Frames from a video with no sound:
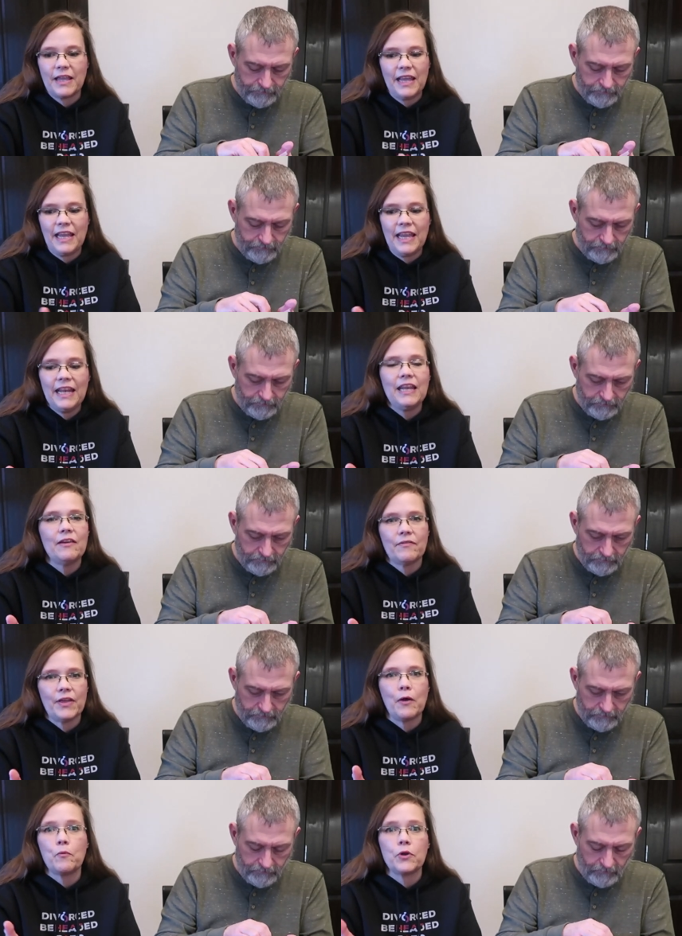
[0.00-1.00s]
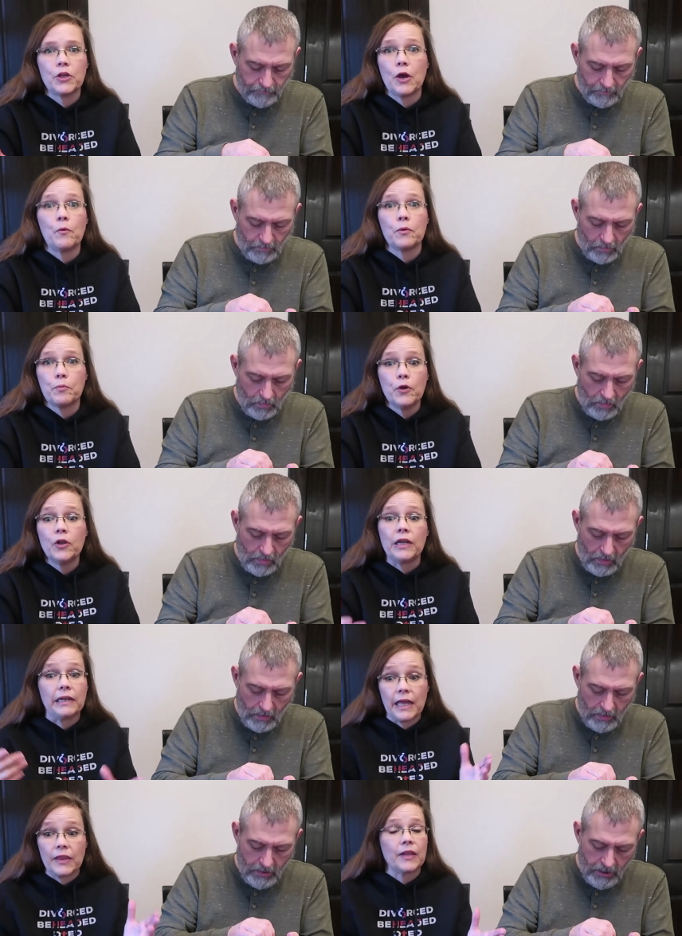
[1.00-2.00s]
Speaker 1: any of that would go with
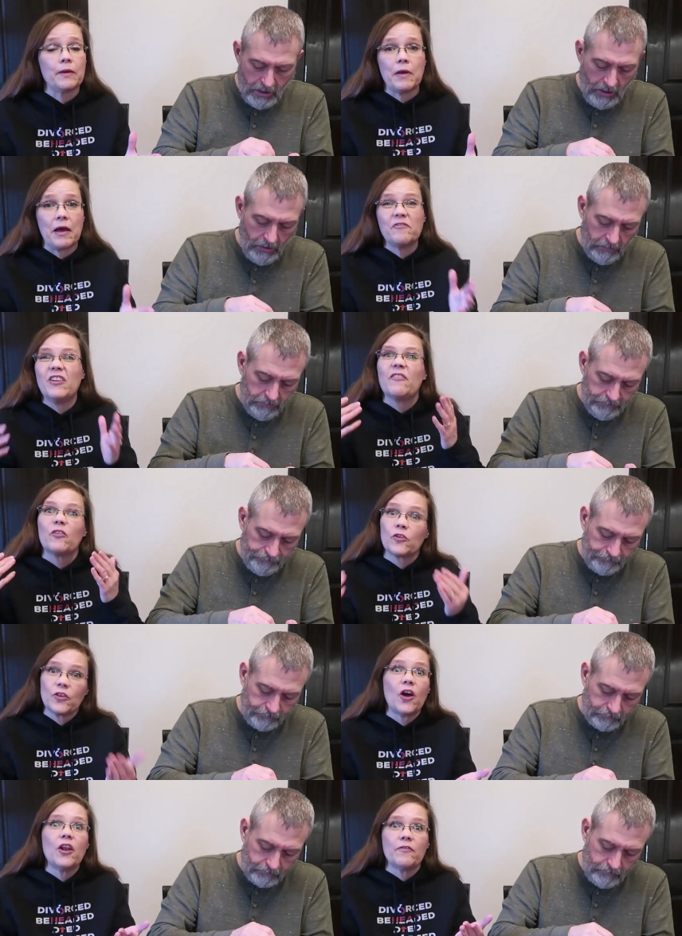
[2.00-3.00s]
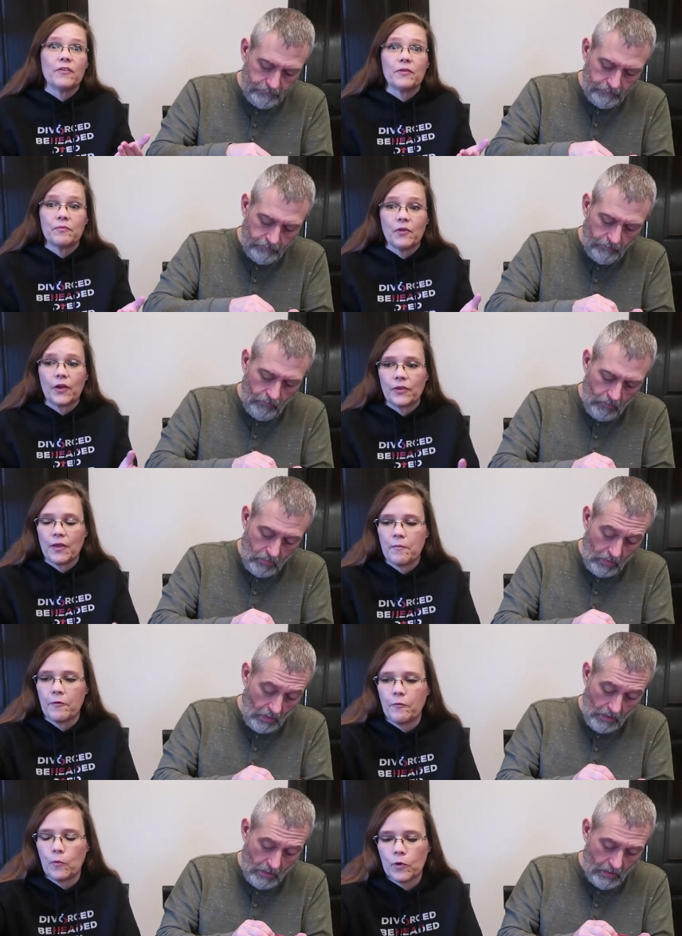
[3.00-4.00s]
pudding. Now that i have never thought of it like that
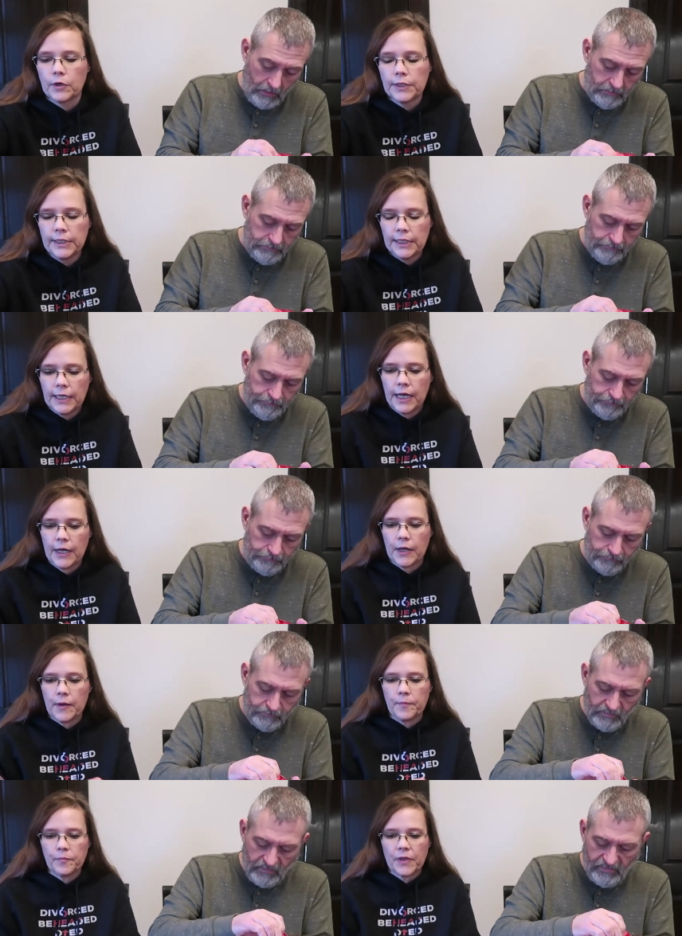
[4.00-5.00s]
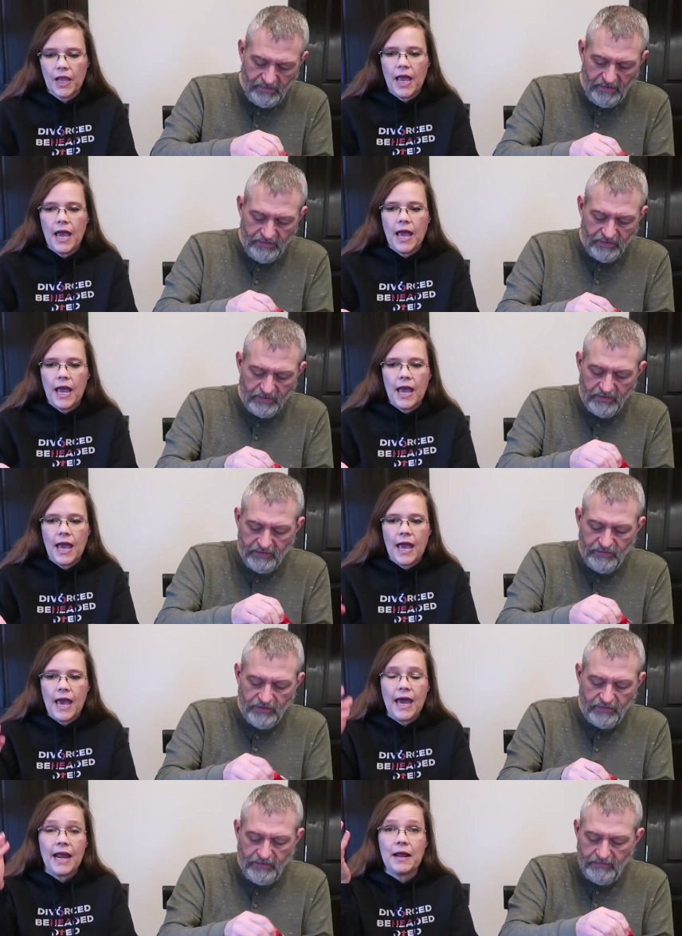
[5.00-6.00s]
before. Um,
Speaker 2: took,
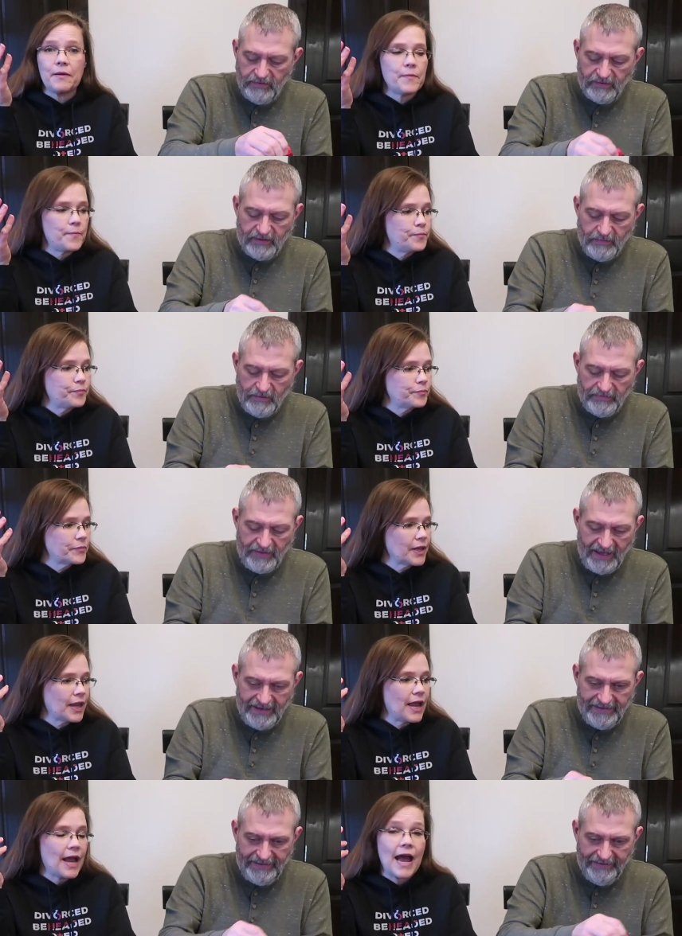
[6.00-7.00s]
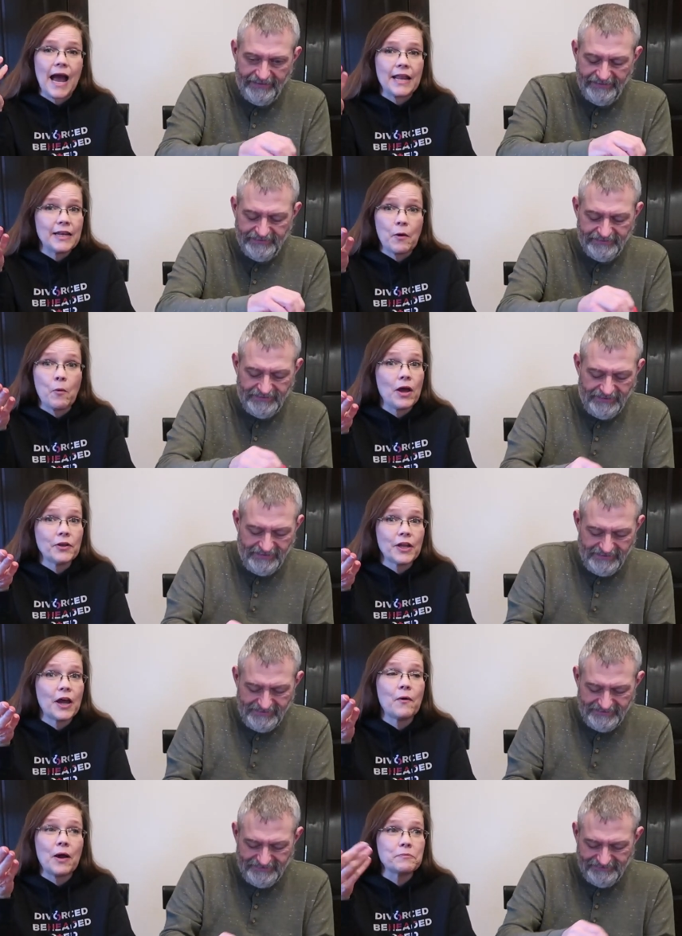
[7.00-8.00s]
took them to come up with the idea. And,
Speaker 1: well,
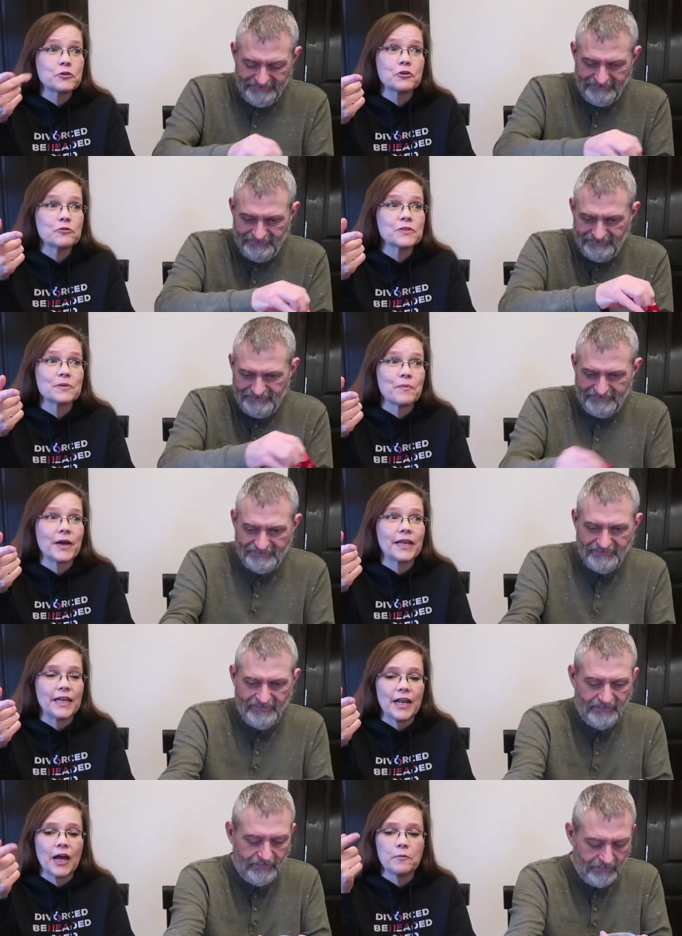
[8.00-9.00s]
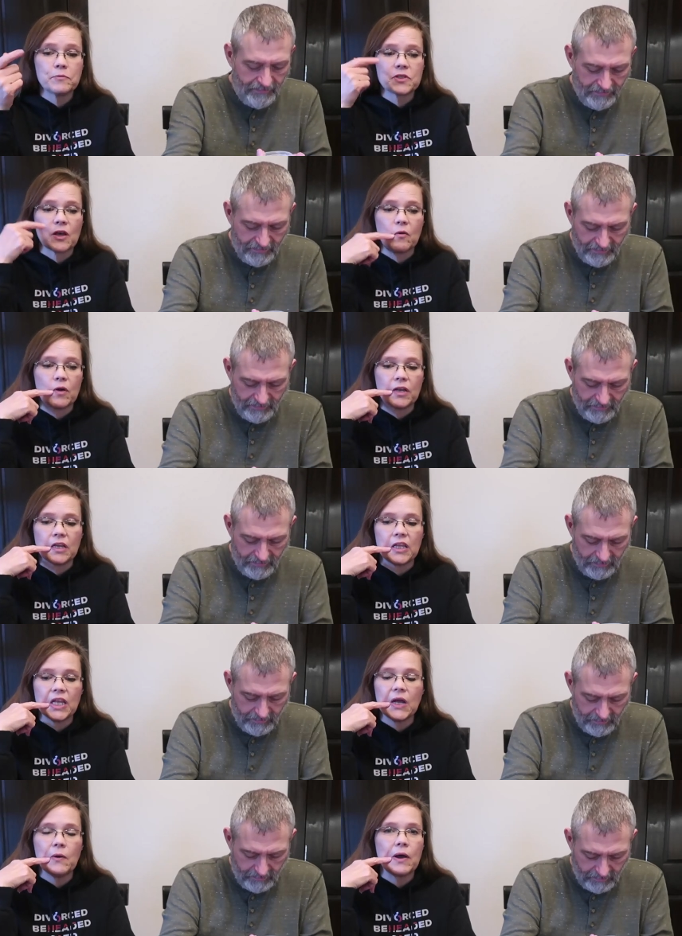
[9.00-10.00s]
no, I'm sure somebody at home's going.
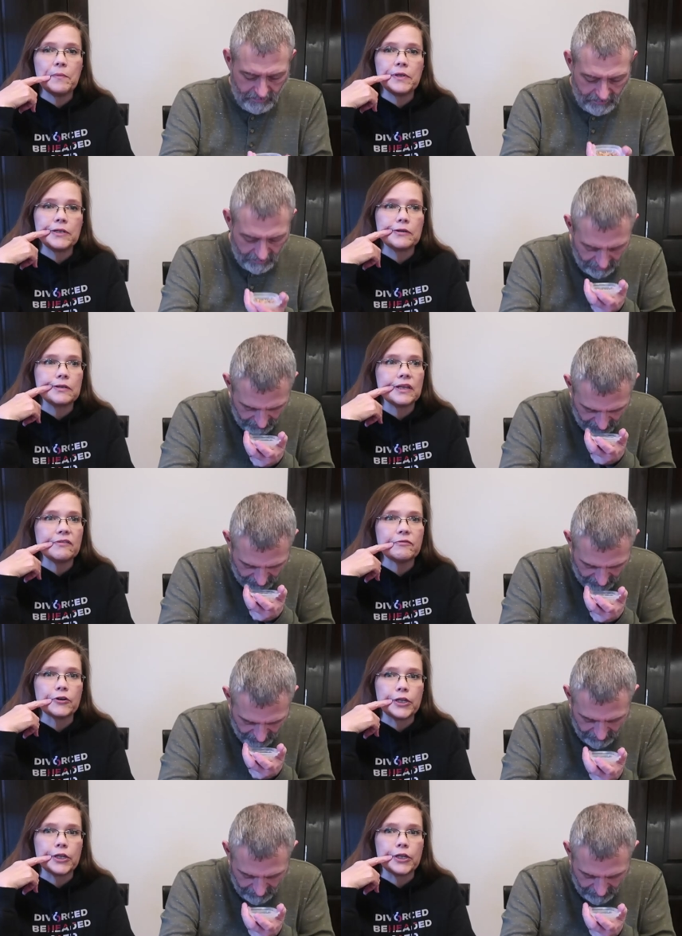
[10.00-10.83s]
You know, I've been doing that for